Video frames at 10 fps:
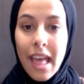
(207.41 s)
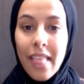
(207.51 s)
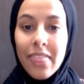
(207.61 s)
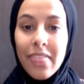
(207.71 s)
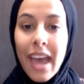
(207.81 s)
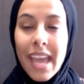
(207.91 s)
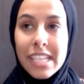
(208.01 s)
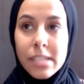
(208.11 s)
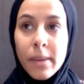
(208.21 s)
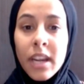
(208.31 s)
that
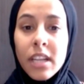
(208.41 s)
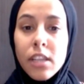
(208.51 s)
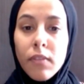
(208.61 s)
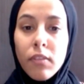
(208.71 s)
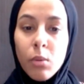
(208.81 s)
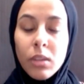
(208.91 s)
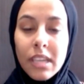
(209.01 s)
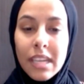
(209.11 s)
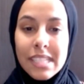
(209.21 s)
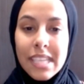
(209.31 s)
experience of
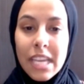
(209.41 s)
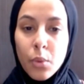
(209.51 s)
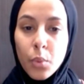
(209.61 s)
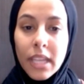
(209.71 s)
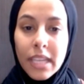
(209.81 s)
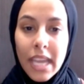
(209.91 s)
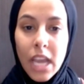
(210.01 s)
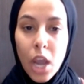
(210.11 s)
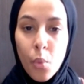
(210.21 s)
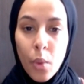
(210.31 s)
loneliness can really take
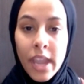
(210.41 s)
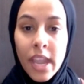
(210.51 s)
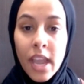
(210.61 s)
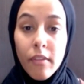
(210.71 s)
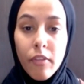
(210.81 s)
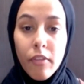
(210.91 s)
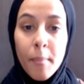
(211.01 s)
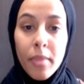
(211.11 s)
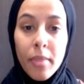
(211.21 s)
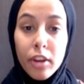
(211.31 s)
away
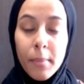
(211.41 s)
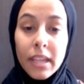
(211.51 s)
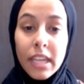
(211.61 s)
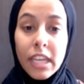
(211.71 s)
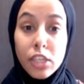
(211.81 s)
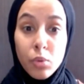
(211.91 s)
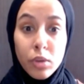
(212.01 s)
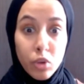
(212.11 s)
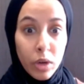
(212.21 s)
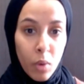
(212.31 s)
from their ability to
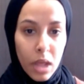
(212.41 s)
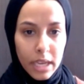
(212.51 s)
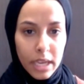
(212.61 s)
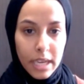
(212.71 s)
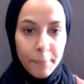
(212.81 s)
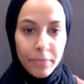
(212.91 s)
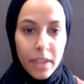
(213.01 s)
enjoy quality time.